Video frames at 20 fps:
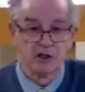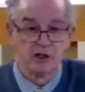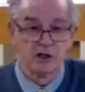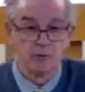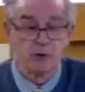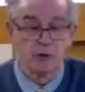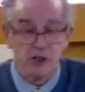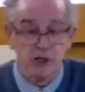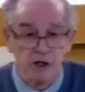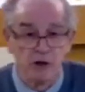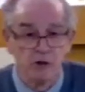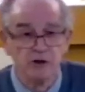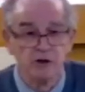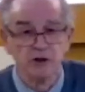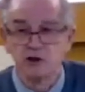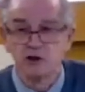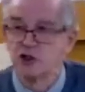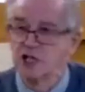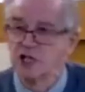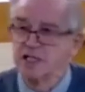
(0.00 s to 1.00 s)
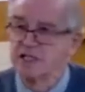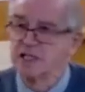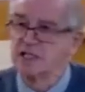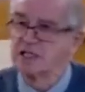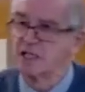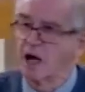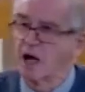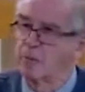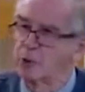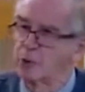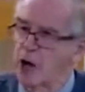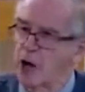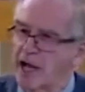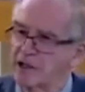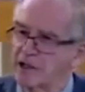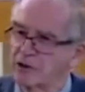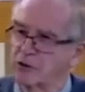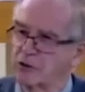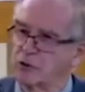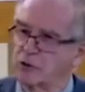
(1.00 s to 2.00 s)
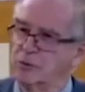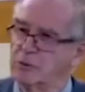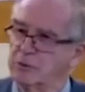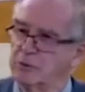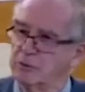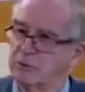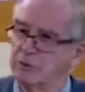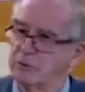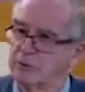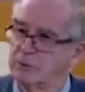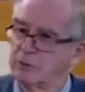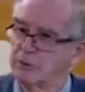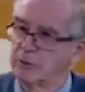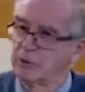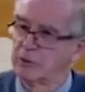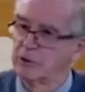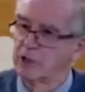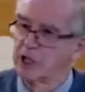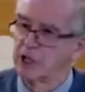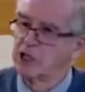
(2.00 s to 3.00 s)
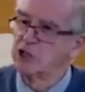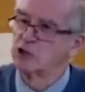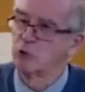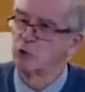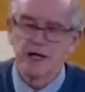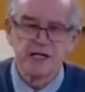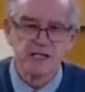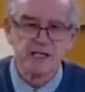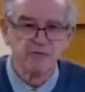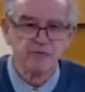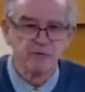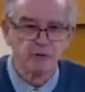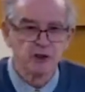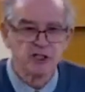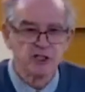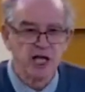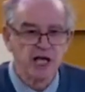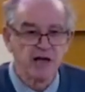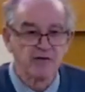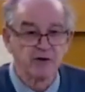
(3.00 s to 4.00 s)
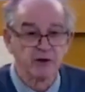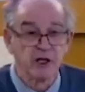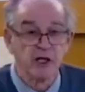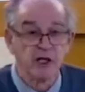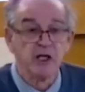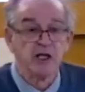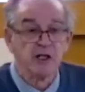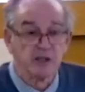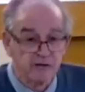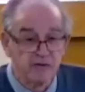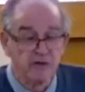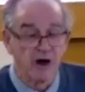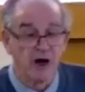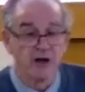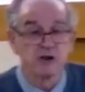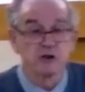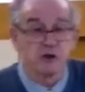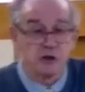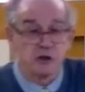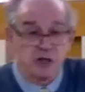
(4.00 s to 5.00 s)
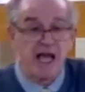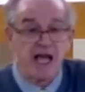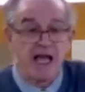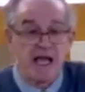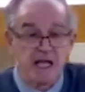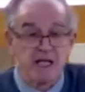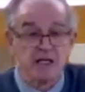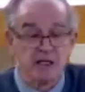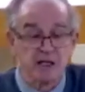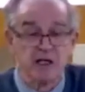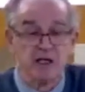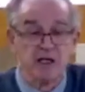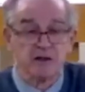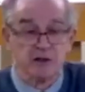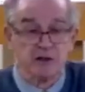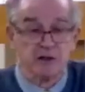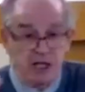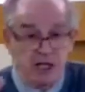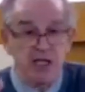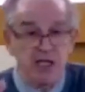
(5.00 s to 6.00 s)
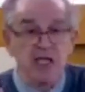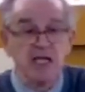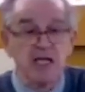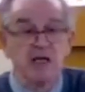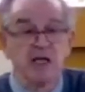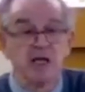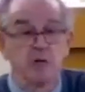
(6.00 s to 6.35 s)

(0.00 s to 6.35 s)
We know that Jesus, our bridegroom, He's waiting for his heaven. The Father's ordained that he,